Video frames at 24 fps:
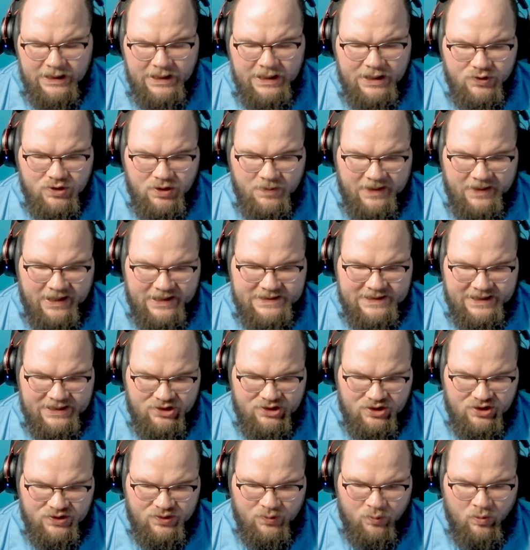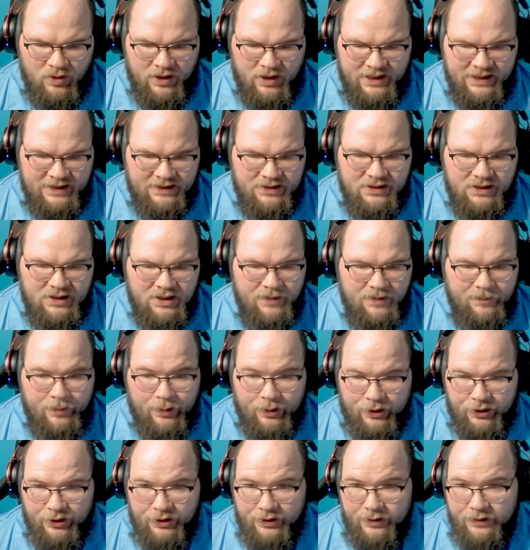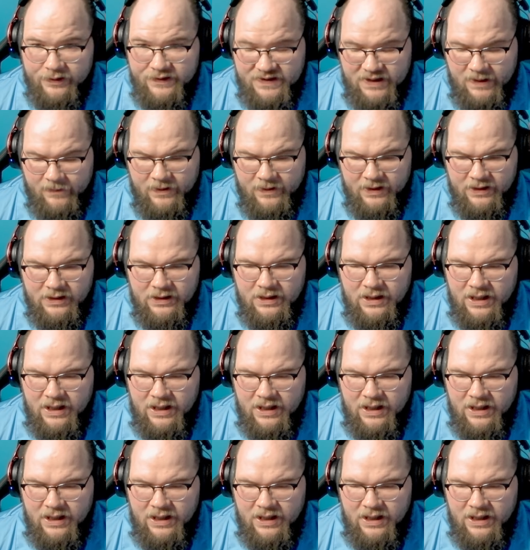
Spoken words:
So I'm guessing it's just a 1 per summon.